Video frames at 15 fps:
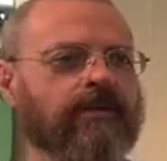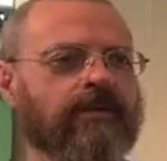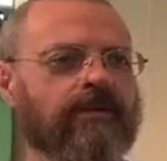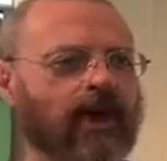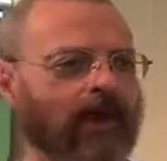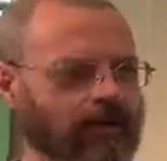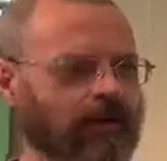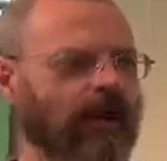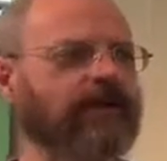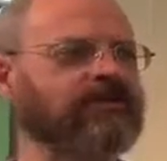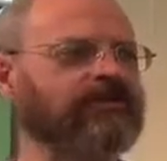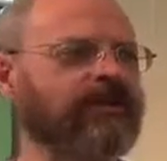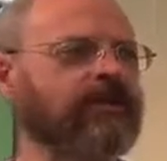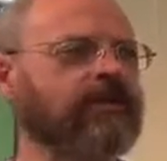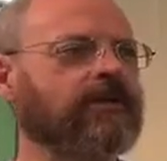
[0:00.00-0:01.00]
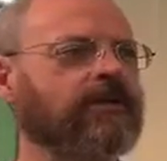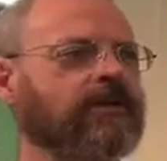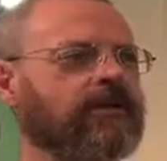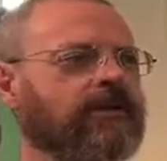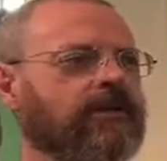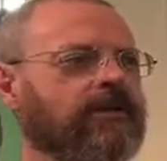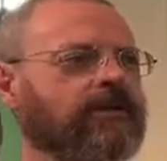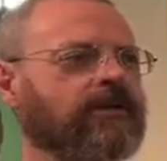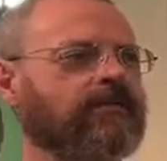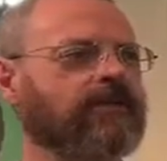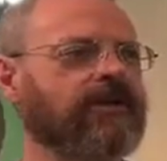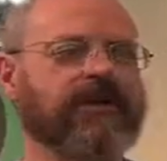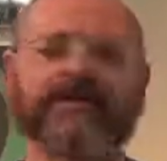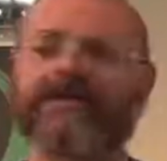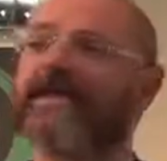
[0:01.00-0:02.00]
not your husband,
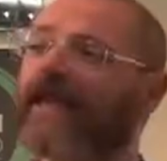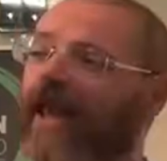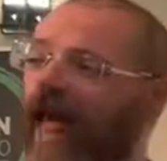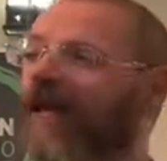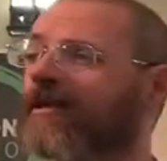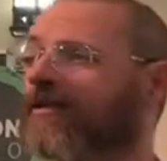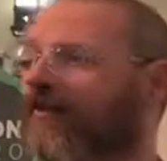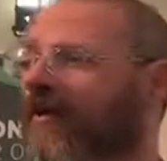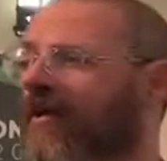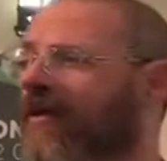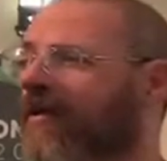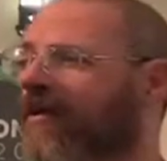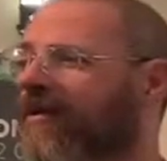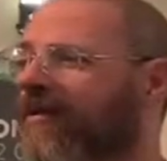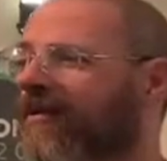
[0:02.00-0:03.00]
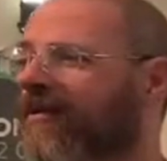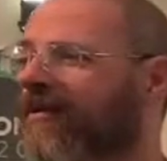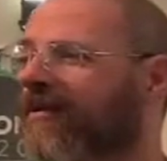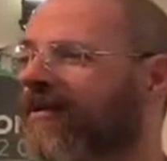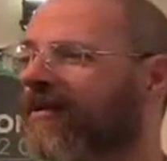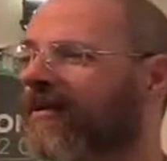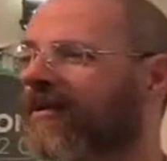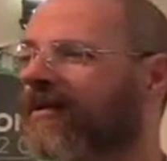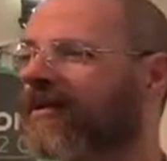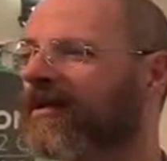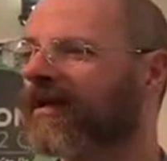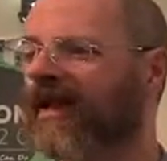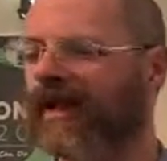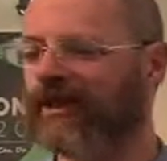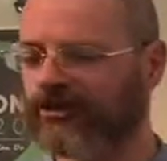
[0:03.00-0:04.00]
because he lied to me,
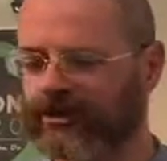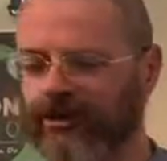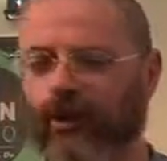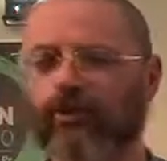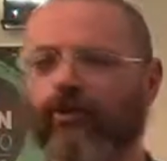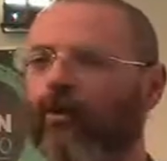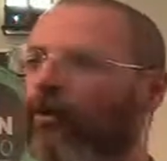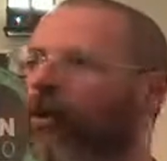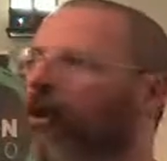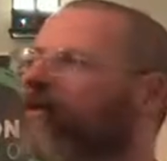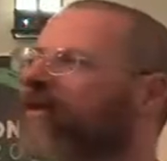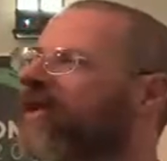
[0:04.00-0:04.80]
and show the world